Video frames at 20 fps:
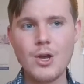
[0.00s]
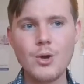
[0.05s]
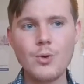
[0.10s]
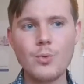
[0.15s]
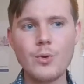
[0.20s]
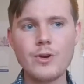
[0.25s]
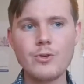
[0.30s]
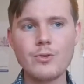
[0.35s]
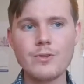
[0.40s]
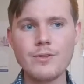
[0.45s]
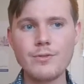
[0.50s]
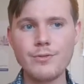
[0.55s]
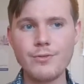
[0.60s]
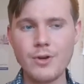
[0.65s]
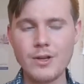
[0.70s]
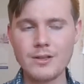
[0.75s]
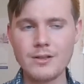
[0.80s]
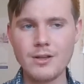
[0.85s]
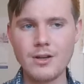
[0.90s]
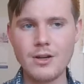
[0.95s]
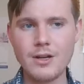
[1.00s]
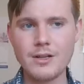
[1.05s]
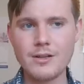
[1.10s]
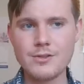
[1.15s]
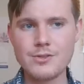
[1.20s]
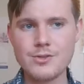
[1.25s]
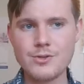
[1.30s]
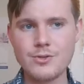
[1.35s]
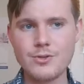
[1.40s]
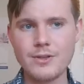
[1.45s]
We are at the front line
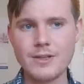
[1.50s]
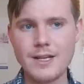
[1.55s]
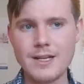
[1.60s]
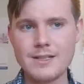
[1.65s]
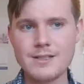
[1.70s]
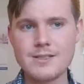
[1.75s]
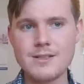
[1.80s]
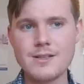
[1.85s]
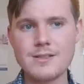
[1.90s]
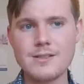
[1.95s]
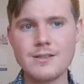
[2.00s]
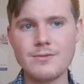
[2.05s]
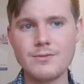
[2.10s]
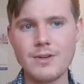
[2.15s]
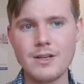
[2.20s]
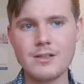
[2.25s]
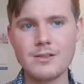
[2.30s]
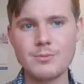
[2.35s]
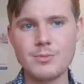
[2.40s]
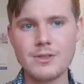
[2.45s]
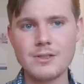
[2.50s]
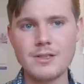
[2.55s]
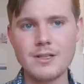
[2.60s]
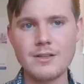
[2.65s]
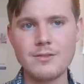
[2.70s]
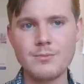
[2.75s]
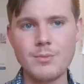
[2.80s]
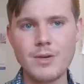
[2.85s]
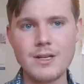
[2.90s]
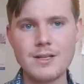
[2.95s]
ensuring access and availability
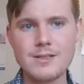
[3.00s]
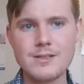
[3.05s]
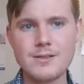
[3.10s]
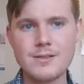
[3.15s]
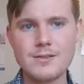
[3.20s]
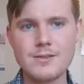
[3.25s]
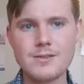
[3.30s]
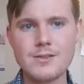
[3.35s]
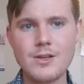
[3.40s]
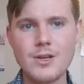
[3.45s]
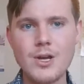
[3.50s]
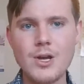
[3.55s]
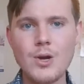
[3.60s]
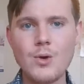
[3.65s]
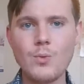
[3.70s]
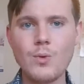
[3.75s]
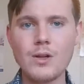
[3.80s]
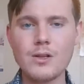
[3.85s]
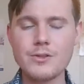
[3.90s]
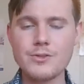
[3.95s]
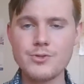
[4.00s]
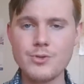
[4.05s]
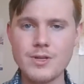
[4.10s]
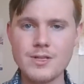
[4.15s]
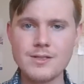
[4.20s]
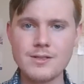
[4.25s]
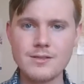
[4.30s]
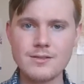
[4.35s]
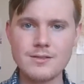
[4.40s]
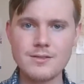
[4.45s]
of medicines while
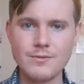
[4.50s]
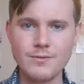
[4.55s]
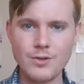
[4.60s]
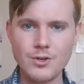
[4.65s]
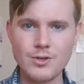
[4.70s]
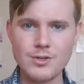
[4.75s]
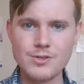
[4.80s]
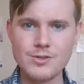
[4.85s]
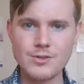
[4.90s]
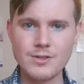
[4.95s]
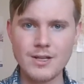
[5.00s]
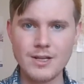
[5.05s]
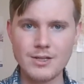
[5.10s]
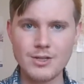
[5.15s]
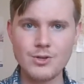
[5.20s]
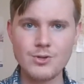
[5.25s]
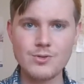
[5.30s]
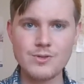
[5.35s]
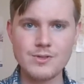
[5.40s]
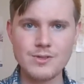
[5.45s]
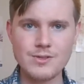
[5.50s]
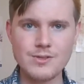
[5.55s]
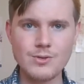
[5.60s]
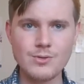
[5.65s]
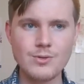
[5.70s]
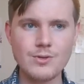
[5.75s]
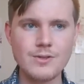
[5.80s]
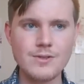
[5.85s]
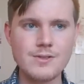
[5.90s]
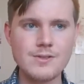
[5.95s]
addressing diversion and use
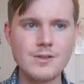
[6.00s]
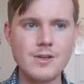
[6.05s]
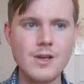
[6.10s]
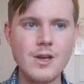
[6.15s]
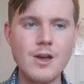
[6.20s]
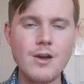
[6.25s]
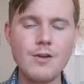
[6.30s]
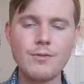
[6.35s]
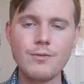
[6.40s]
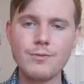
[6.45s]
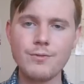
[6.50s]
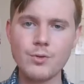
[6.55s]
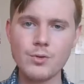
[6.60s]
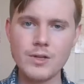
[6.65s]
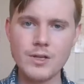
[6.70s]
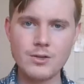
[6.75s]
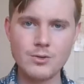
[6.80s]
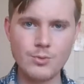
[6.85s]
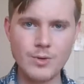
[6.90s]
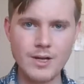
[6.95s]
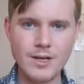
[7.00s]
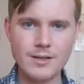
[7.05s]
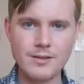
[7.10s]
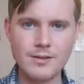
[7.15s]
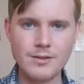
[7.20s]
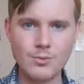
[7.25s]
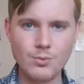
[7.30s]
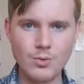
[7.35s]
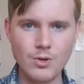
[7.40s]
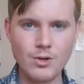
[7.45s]
disorders, fully aware that
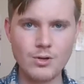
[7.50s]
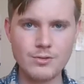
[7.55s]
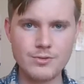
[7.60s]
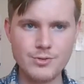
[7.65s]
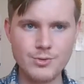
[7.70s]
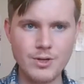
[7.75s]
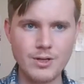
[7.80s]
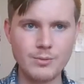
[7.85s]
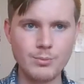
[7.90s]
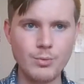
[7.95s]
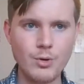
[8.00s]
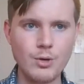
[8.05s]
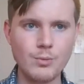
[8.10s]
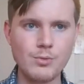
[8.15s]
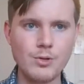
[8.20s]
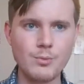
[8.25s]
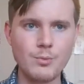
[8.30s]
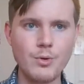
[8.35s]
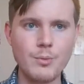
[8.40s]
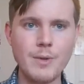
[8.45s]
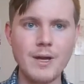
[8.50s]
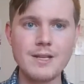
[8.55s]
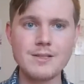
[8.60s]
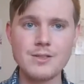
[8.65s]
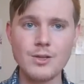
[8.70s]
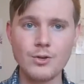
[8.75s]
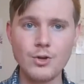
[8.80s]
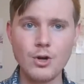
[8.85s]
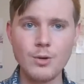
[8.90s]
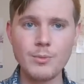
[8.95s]
the world drug problem remains a
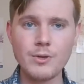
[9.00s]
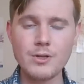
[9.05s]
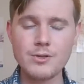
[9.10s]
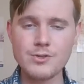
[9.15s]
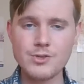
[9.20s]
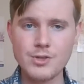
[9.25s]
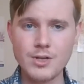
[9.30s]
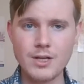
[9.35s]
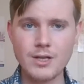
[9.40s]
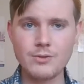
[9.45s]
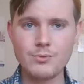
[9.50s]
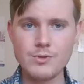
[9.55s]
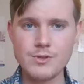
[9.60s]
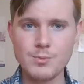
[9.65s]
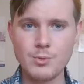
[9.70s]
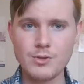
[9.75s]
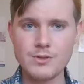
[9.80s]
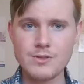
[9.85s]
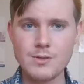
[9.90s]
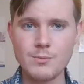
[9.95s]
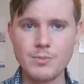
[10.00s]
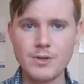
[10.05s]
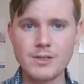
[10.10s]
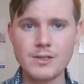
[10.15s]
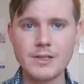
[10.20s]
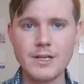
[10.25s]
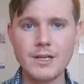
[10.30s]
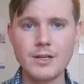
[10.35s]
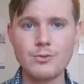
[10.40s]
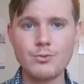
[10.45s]
common and shared
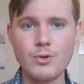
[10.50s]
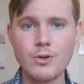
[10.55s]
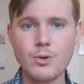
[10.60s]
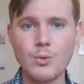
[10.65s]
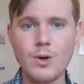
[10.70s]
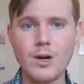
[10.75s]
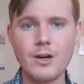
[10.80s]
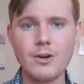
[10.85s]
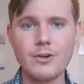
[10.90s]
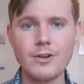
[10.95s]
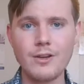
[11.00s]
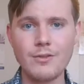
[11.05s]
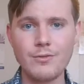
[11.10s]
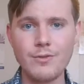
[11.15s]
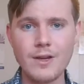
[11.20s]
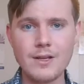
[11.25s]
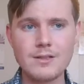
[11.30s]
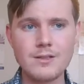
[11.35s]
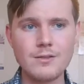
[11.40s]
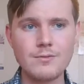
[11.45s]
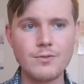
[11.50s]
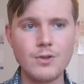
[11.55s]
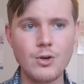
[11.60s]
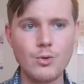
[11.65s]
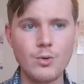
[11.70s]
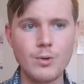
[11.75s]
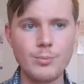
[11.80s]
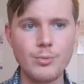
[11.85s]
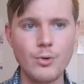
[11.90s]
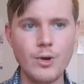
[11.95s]
responsibility requiring effective
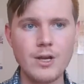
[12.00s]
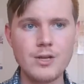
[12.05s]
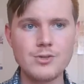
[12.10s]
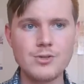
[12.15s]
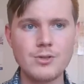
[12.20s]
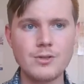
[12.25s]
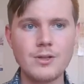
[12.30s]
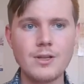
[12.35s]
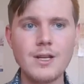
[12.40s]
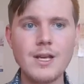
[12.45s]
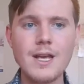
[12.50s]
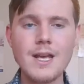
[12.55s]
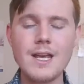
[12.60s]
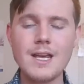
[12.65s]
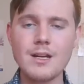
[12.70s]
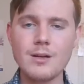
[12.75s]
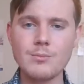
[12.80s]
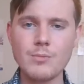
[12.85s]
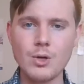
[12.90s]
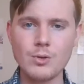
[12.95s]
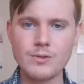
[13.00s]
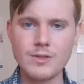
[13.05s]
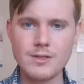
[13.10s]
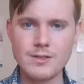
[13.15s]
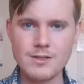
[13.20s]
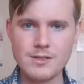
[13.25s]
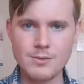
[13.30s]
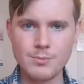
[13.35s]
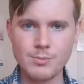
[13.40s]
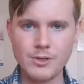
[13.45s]
cooperation in a
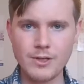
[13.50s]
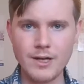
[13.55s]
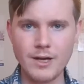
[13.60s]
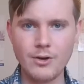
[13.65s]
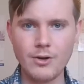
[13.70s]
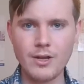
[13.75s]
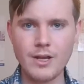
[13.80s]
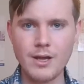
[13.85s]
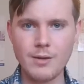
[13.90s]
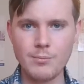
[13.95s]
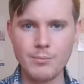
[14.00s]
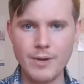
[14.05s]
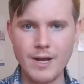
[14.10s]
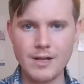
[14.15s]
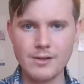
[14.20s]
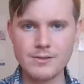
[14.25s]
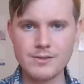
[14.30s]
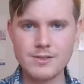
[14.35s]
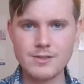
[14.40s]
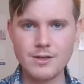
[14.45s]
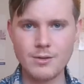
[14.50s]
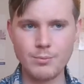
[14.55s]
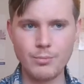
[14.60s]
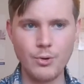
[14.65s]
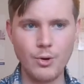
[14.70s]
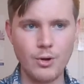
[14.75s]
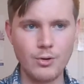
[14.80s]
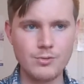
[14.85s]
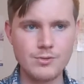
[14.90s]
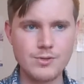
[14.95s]
multidisciplinary and balanced
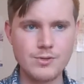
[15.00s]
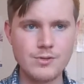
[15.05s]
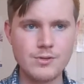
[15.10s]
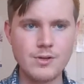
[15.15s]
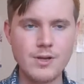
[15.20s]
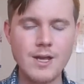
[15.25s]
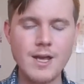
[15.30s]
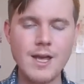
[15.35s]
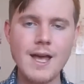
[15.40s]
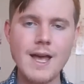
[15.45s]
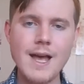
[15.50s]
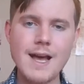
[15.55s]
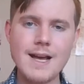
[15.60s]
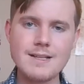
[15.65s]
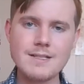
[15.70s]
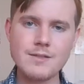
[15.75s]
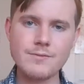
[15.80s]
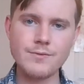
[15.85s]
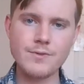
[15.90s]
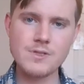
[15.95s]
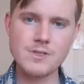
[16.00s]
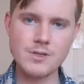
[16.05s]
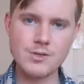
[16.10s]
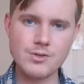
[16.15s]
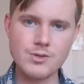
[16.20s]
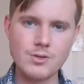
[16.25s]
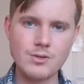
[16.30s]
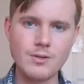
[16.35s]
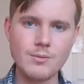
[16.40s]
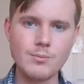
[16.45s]
approach. As a
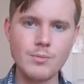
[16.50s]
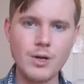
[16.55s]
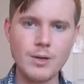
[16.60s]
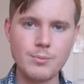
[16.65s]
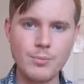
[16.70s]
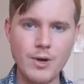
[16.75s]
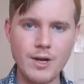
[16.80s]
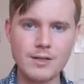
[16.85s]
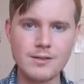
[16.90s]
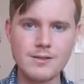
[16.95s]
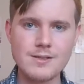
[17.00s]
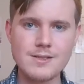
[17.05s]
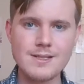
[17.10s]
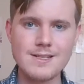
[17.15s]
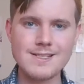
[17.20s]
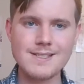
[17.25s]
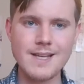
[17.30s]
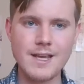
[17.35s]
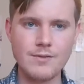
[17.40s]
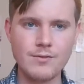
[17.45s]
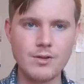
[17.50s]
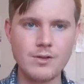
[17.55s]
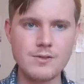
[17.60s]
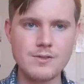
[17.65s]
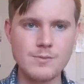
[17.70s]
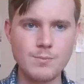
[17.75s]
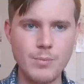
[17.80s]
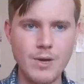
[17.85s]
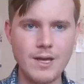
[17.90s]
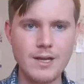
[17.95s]
physician, my practice is
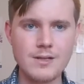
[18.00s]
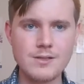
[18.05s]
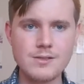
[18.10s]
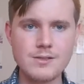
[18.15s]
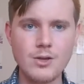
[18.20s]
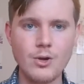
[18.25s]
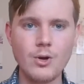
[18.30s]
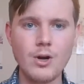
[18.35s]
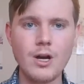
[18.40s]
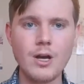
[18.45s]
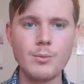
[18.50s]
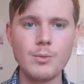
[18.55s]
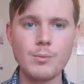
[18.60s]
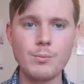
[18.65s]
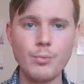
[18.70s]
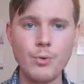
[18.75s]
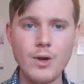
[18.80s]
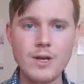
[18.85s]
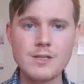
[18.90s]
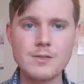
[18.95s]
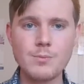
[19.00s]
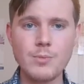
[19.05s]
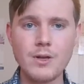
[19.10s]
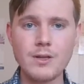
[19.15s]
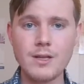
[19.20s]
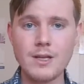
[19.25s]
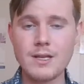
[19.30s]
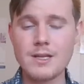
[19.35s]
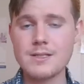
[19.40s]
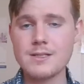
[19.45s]
evidence-based, so I am impressed by
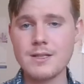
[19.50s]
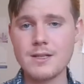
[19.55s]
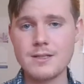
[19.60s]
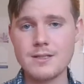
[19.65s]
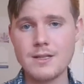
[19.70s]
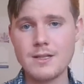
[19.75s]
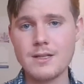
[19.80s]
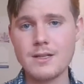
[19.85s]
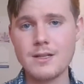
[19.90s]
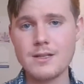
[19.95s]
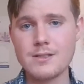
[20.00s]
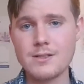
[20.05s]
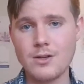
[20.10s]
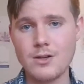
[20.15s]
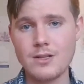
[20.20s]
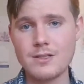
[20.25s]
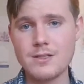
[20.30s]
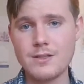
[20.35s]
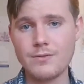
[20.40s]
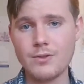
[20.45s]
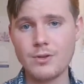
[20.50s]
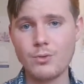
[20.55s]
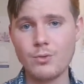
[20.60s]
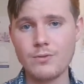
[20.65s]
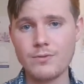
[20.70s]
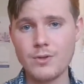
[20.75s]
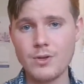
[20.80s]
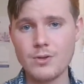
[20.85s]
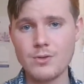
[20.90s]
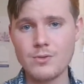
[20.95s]
the ECDD scientific
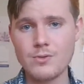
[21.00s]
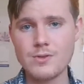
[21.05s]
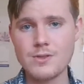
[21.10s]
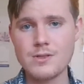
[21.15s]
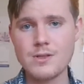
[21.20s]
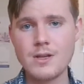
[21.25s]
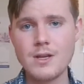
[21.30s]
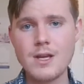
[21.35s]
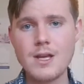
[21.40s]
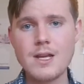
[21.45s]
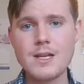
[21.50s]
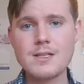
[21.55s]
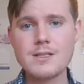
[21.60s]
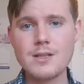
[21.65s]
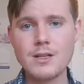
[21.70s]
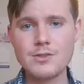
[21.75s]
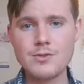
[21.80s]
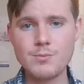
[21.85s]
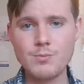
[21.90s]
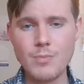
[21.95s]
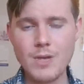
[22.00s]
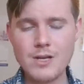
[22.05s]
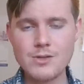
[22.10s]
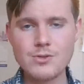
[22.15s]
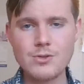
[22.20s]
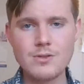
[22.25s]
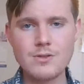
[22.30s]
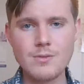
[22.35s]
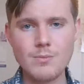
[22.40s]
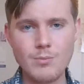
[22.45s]
reviews. Such
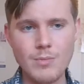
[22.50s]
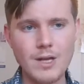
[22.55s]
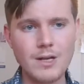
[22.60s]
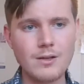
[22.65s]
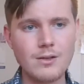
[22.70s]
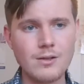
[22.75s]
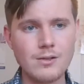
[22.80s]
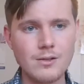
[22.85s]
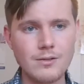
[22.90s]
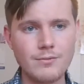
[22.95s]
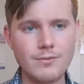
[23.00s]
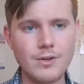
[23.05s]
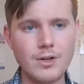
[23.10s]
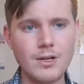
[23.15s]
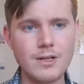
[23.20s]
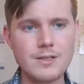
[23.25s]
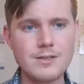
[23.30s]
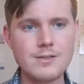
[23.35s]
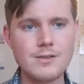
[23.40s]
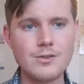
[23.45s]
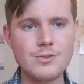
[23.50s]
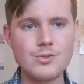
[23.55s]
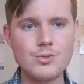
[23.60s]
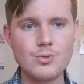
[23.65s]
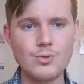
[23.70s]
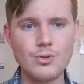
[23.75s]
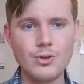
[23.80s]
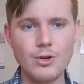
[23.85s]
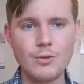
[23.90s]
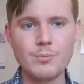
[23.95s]
measured medical advice
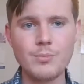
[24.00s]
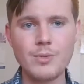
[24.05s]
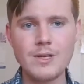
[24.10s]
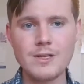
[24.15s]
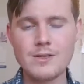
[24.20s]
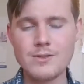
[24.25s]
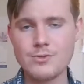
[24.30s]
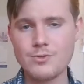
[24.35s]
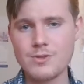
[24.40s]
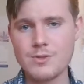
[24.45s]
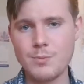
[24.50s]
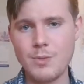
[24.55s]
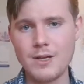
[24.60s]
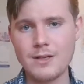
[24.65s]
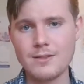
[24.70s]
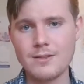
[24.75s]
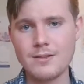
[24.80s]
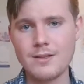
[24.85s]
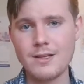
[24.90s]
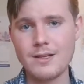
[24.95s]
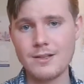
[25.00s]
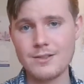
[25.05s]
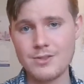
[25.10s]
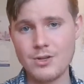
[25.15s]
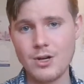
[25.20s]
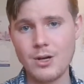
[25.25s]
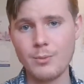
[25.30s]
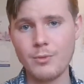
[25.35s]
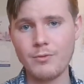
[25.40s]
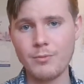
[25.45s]
should not be disrespected in a
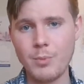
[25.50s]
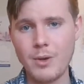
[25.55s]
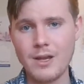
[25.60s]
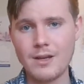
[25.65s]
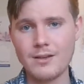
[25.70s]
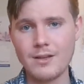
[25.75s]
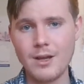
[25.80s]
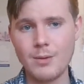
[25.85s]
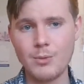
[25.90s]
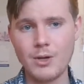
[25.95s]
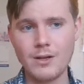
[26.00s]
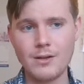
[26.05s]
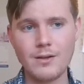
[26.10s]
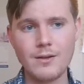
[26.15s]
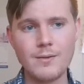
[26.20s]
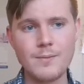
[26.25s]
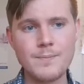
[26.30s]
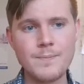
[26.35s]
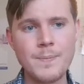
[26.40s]
time of pandemic.